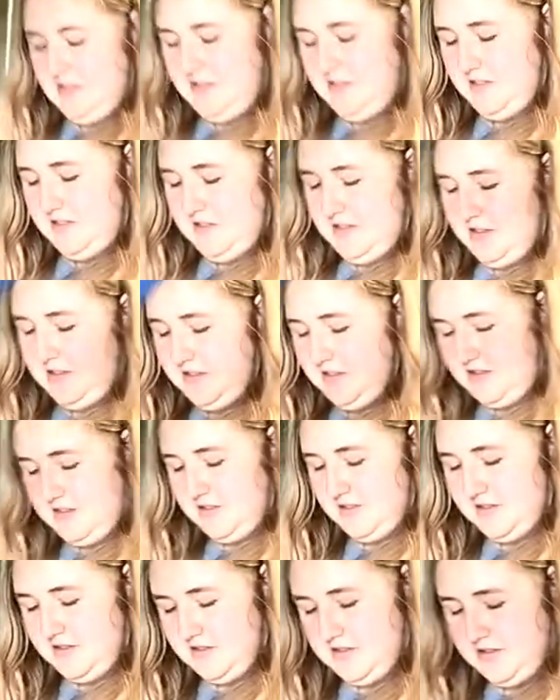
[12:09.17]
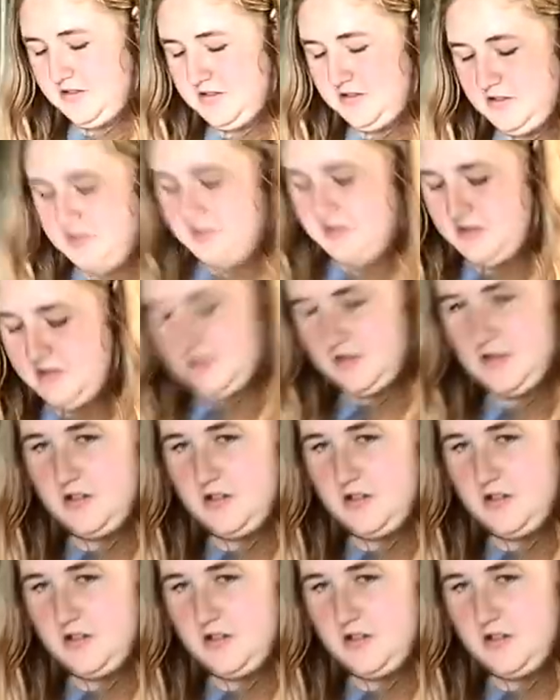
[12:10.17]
Yeah, Only I get to chop my girl's chop.